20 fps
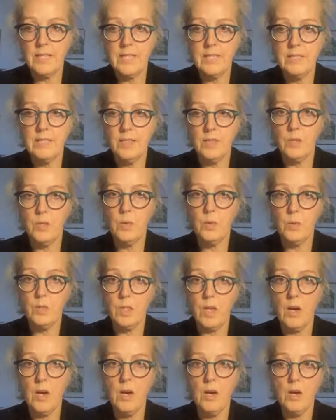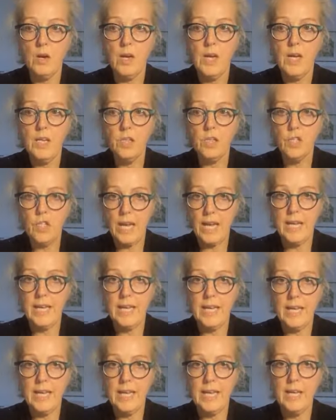is that the courts are
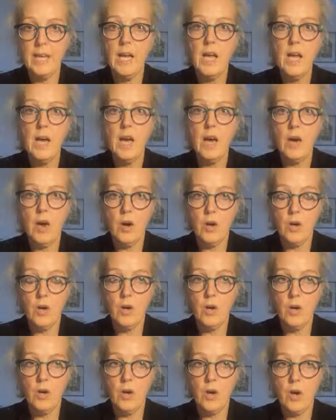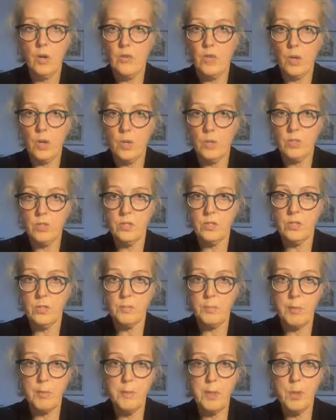checking are the costs
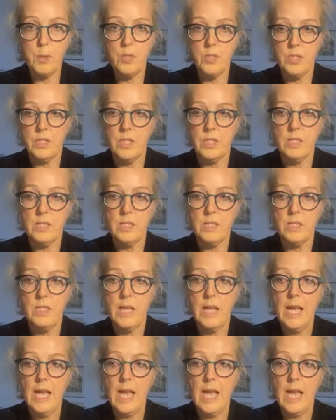proportionate.